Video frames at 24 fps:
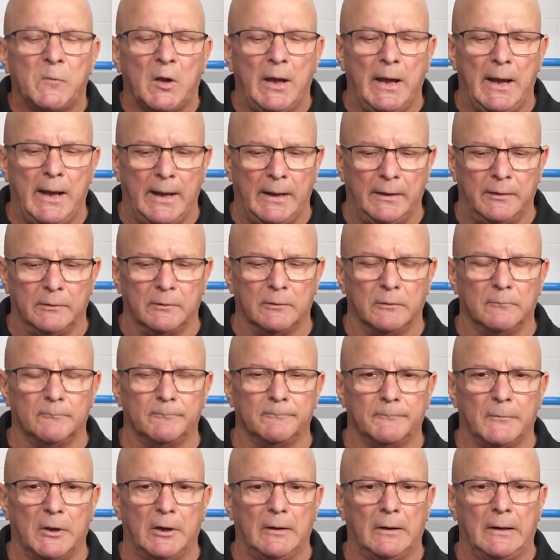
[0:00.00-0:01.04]
And
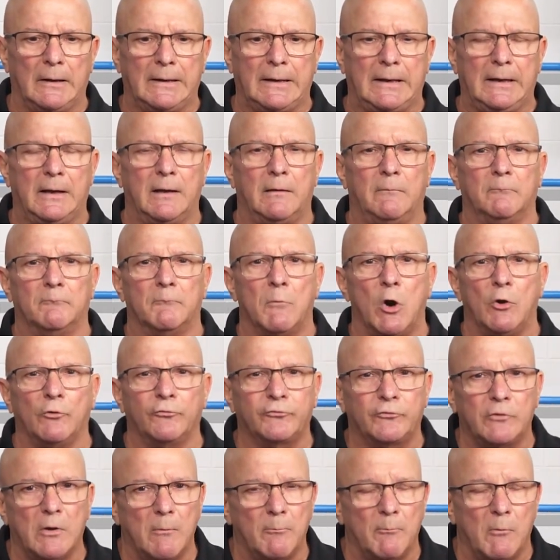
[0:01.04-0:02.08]
again,
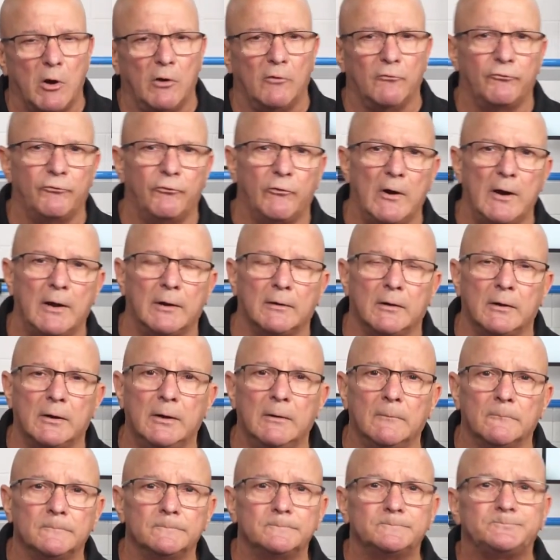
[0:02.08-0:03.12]
most of them aren't
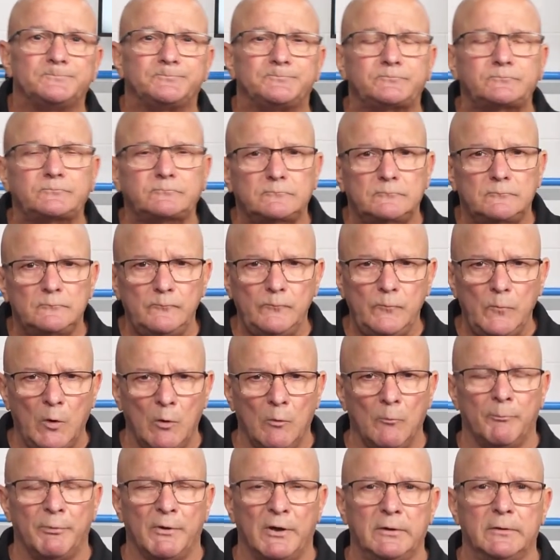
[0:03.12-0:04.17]
friendly,
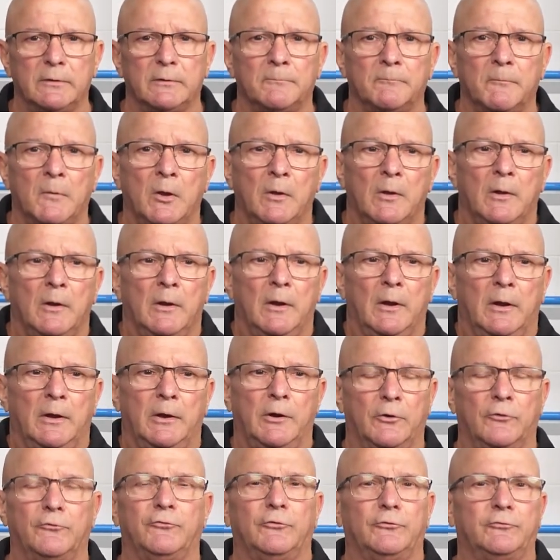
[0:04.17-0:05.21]
but
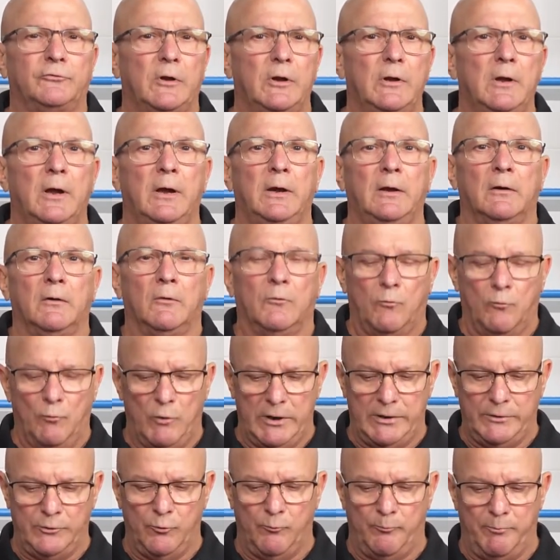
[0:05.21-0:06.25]
here's the thing:
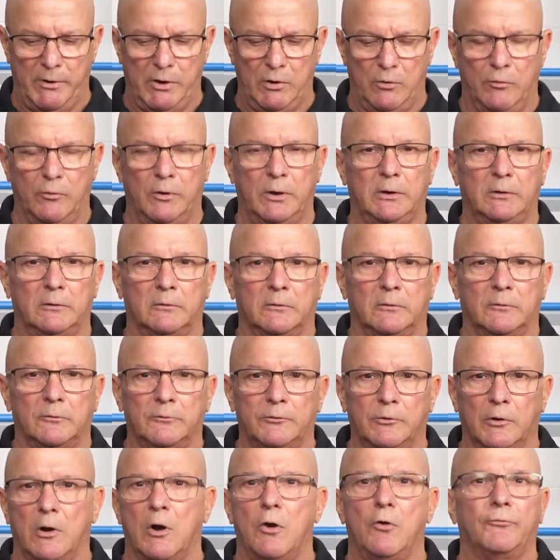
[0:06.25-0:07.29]
when you build it,
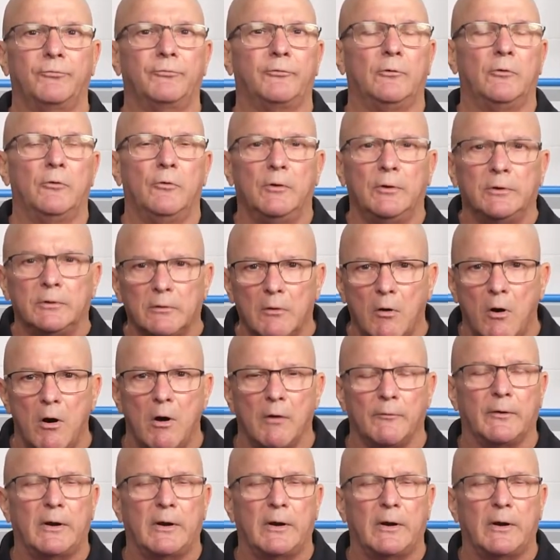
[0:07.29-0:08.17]
you go through it, all